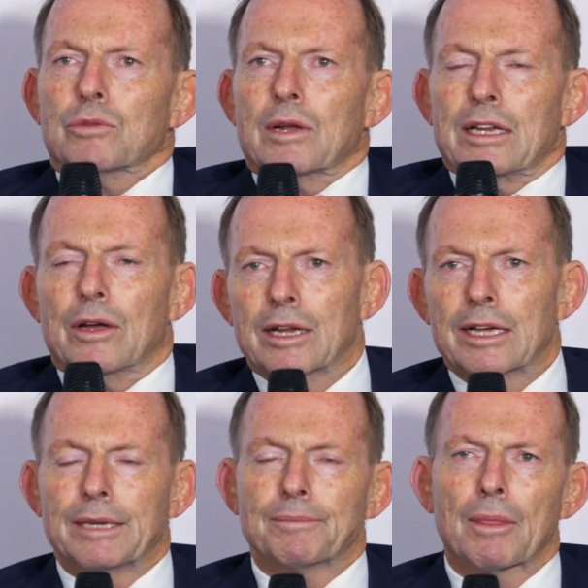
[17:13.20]
in
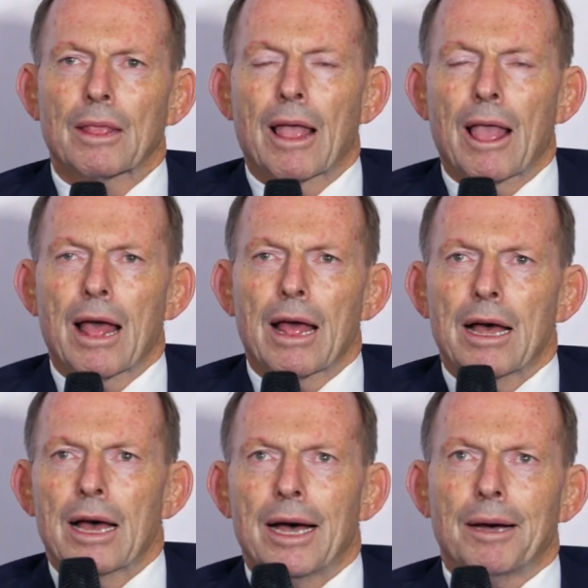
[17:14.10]
2019,
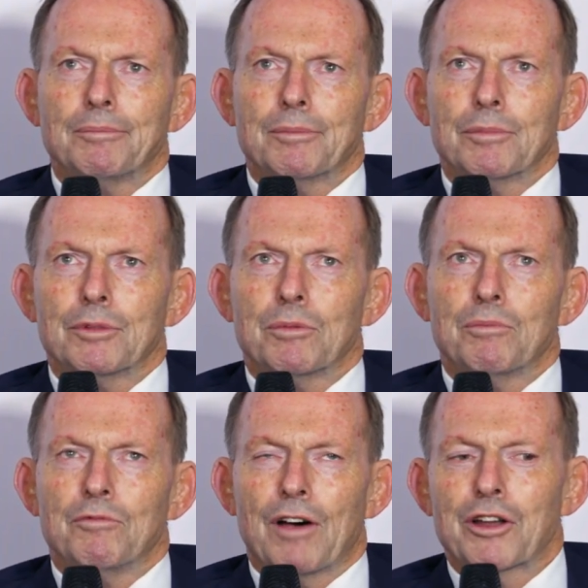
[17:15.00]
the
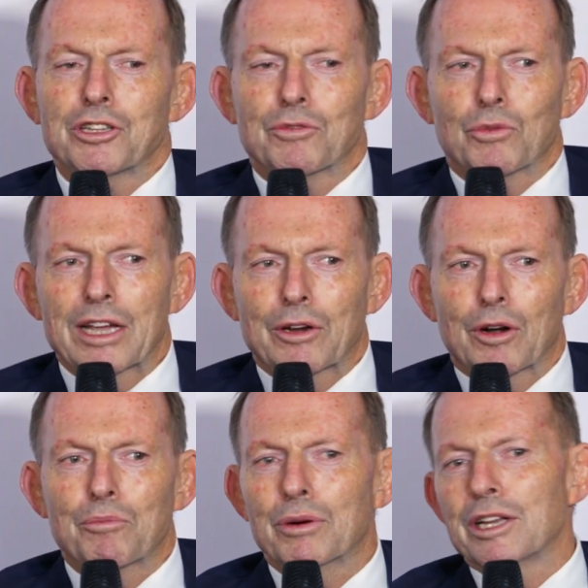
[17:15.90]
voters of Warringah
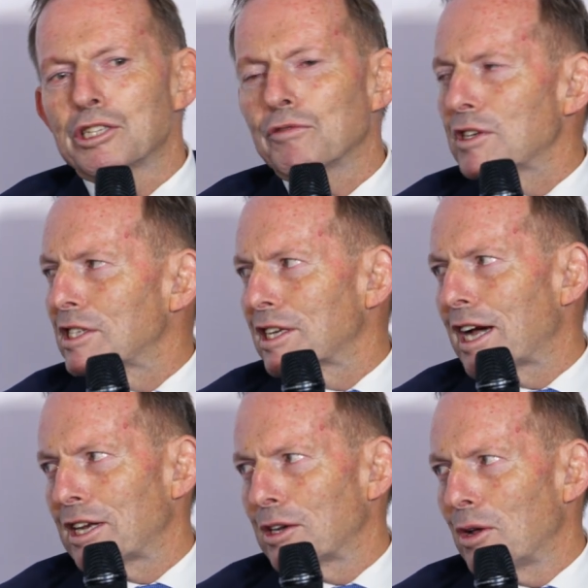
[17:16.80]
are a pretty
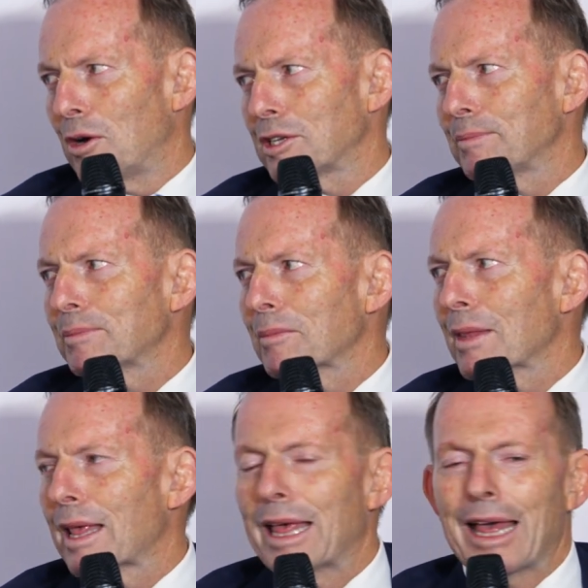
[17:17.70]
sophisticated lot.
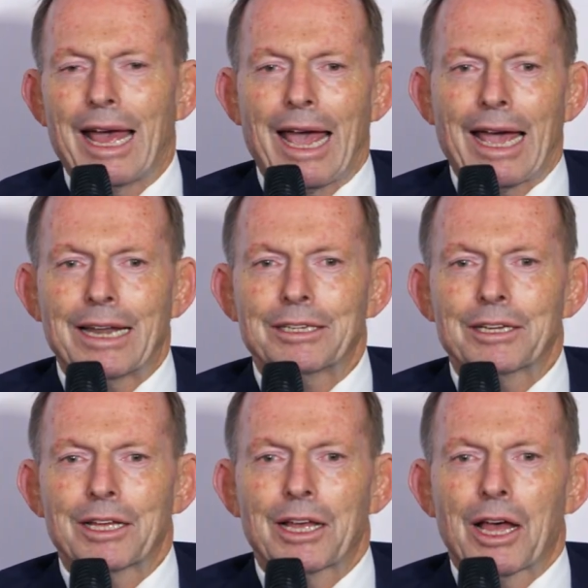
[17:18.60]
And